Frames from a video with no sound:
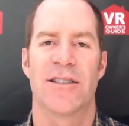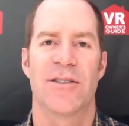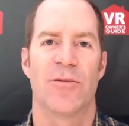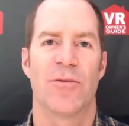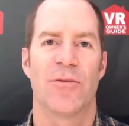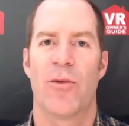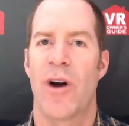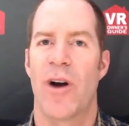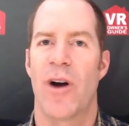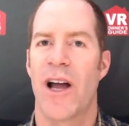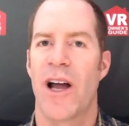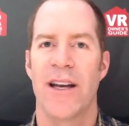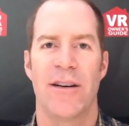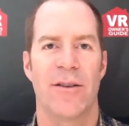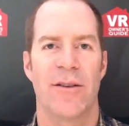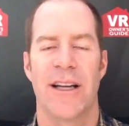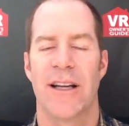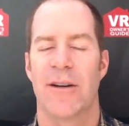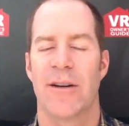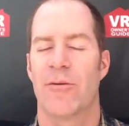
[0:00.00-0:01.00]

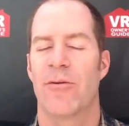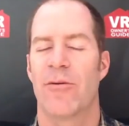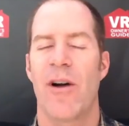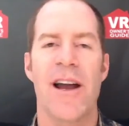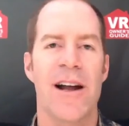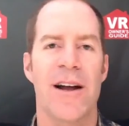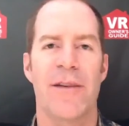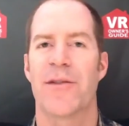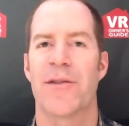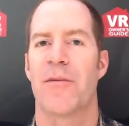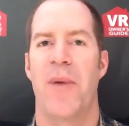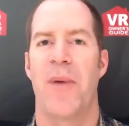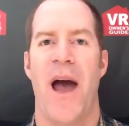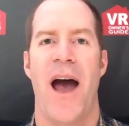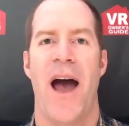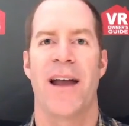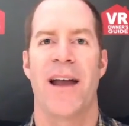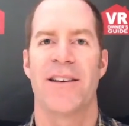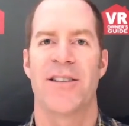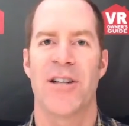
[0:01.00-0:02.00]
right off the
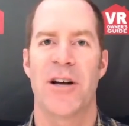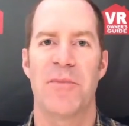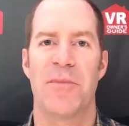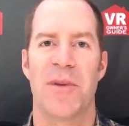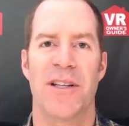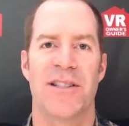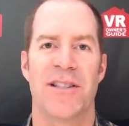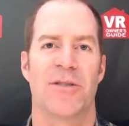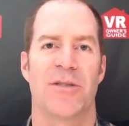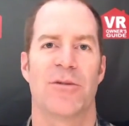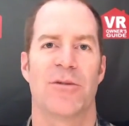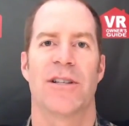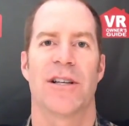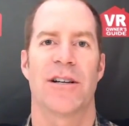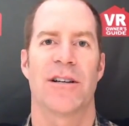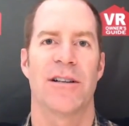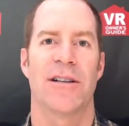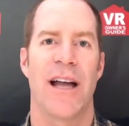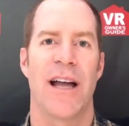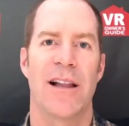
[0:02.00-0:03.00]
bat jump into a
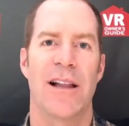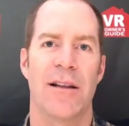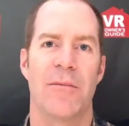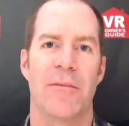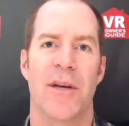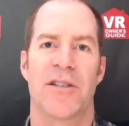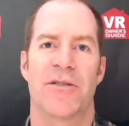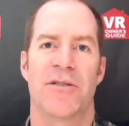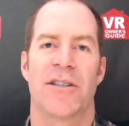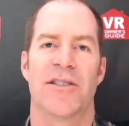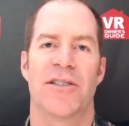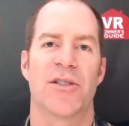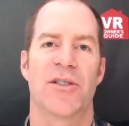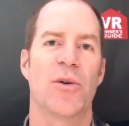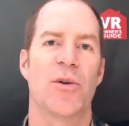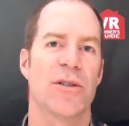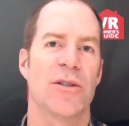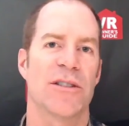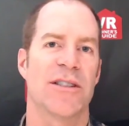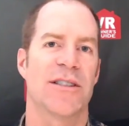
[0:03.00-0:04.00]
little elementary
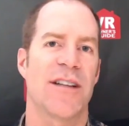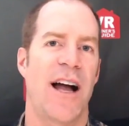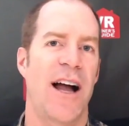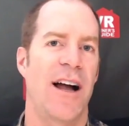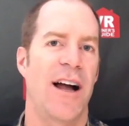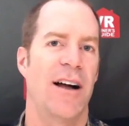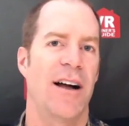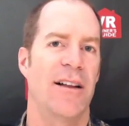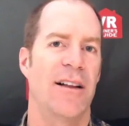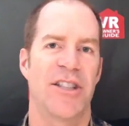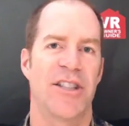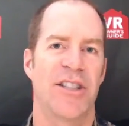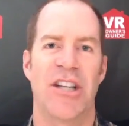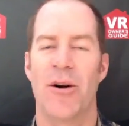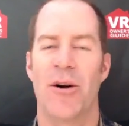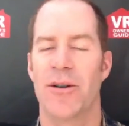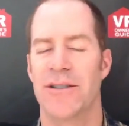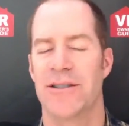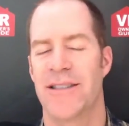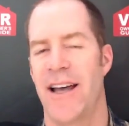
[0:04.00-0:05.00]
school style
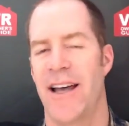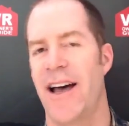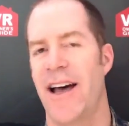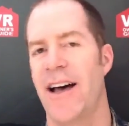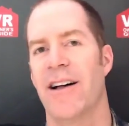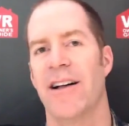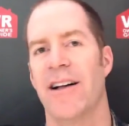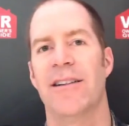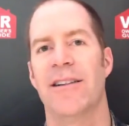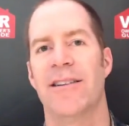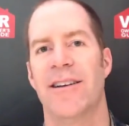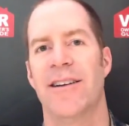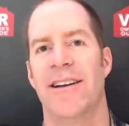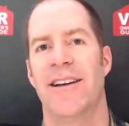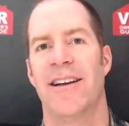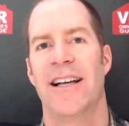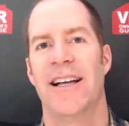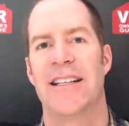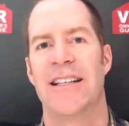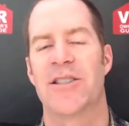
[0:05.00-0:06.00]
show and tell
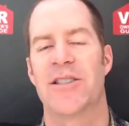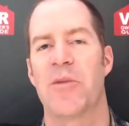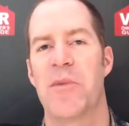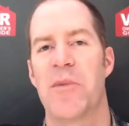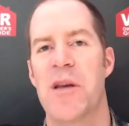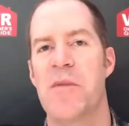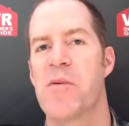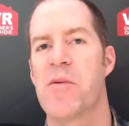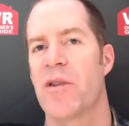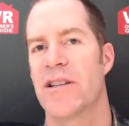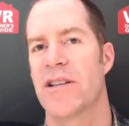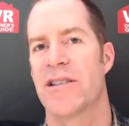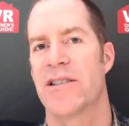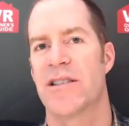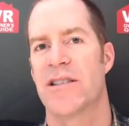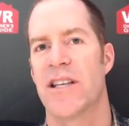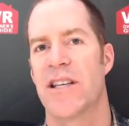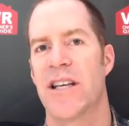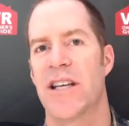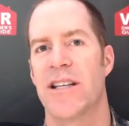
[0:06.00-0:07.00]
so people can
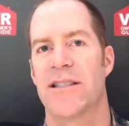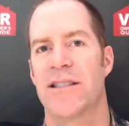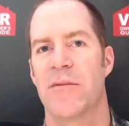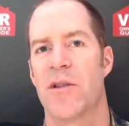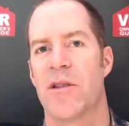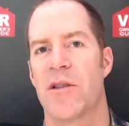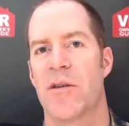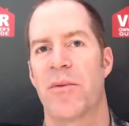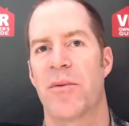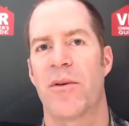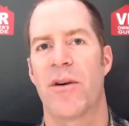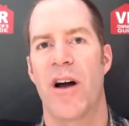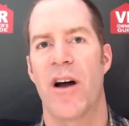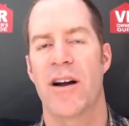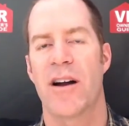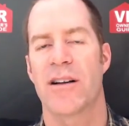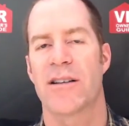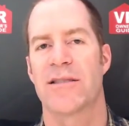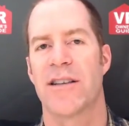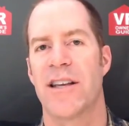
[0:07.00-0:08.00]
see some of the
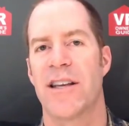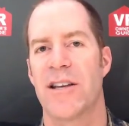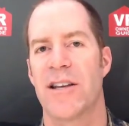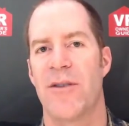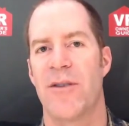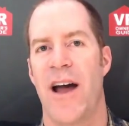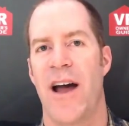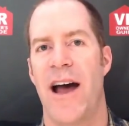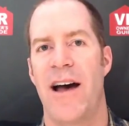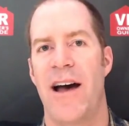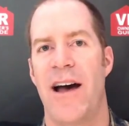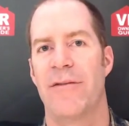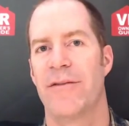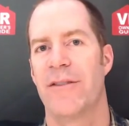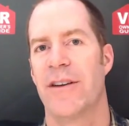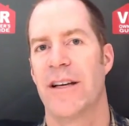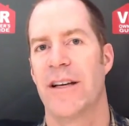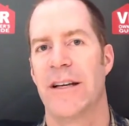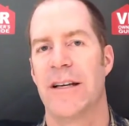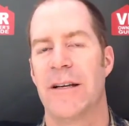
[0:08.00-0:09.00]
products that you
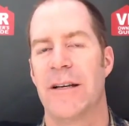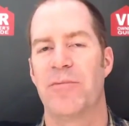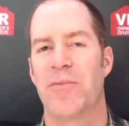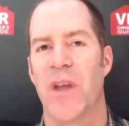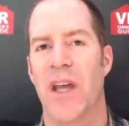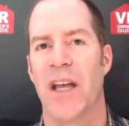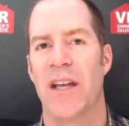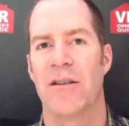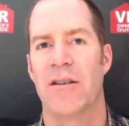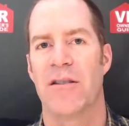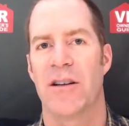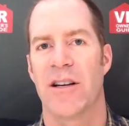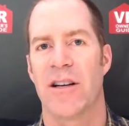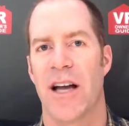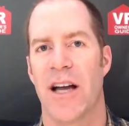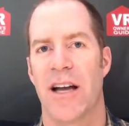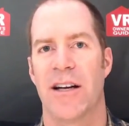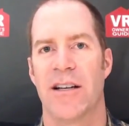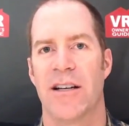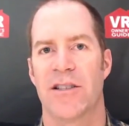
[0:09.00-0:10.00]
have and you can
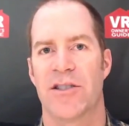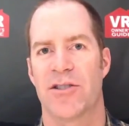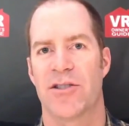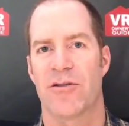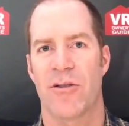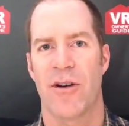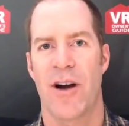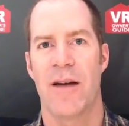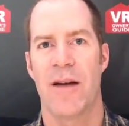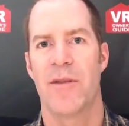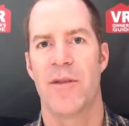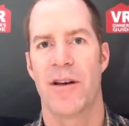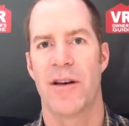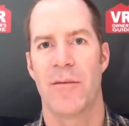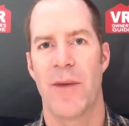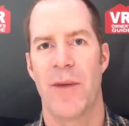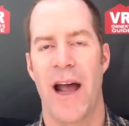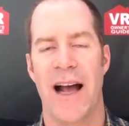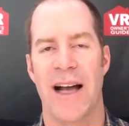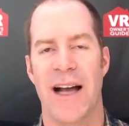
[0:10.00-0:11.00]
kind of describe
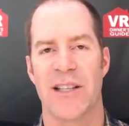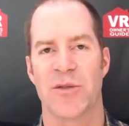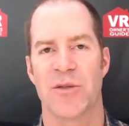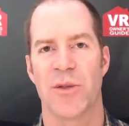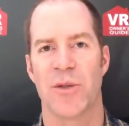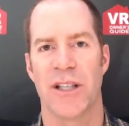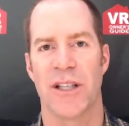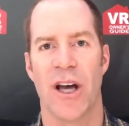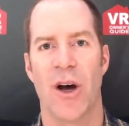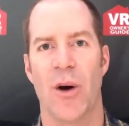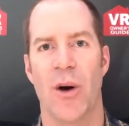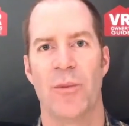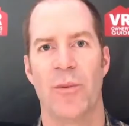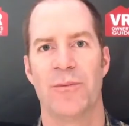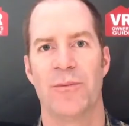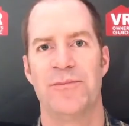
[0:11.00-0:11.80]
them as we go.